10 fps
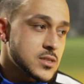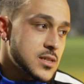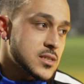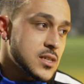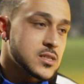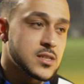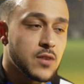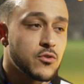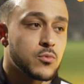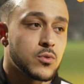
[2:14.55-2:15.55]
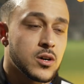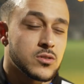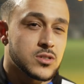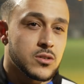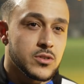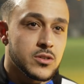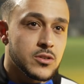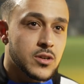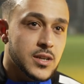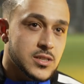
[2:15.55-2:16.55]
That's just how football goes. So
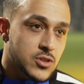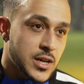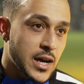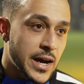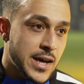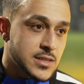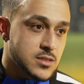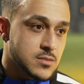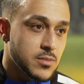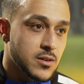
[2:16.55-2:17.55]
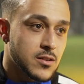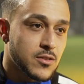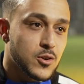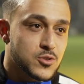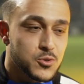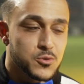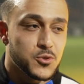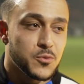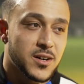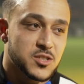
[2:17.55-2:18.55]
you can enjoy the highs, but not
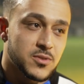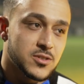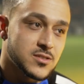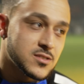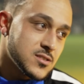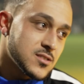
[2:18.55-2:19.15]
too much, because